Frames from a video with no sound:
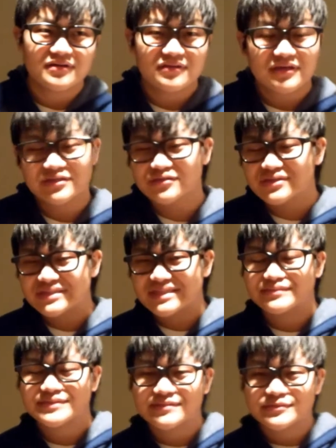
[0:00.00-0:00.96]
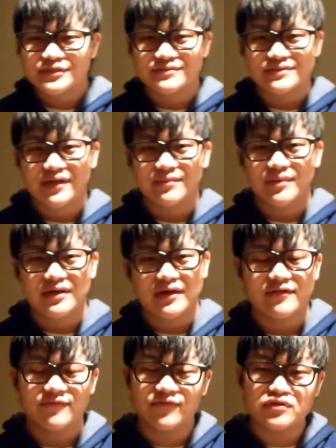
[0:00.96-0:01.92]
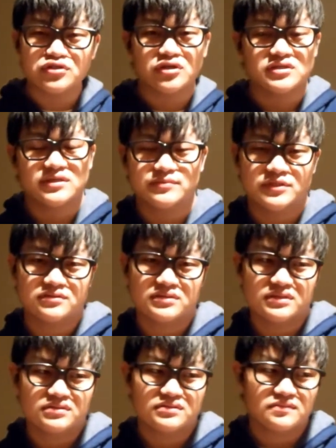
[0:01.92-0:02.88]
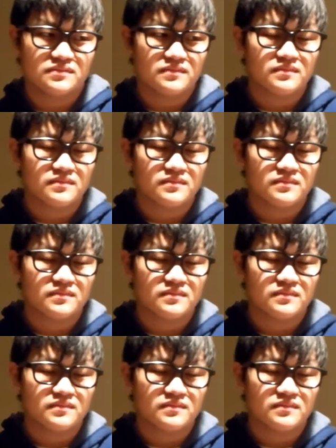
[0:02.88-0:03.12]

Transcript: These are just assumptions that I made. And future assumptions is,